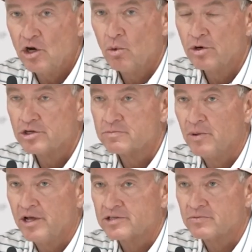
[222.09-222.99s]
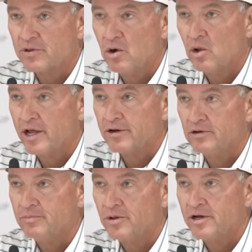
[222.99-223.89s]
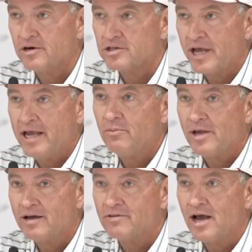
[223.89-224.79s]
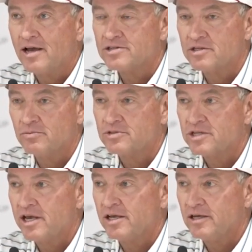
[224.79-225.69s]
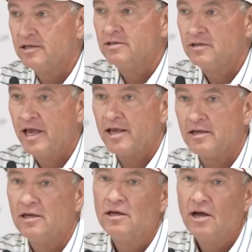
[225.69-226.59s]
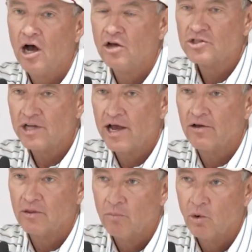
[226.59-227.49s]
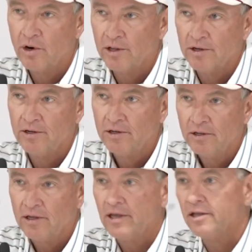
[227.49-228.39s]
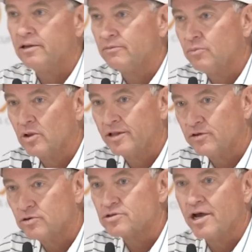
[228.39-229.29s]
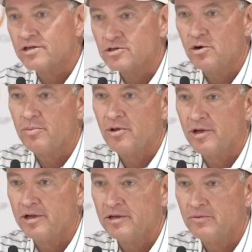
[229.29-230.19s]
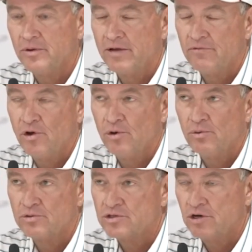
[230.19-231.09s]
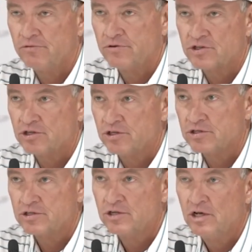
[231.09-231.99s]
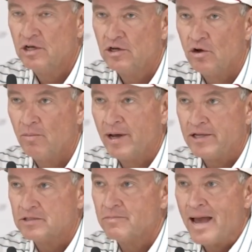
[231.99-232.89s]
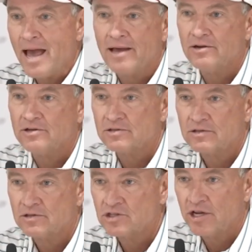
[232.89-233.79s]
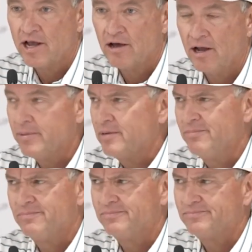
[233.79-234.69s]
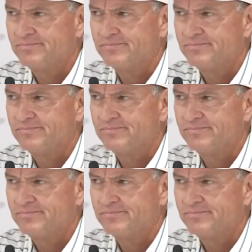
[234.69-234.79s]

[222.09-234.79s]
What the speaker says: you know, we're just blessed with a whole lot of good players. And we have guys that say, hey, I'll sit out in the morning and we'll let those guys go play. We have no selfishness. Nobody's mad to sit out. I mean,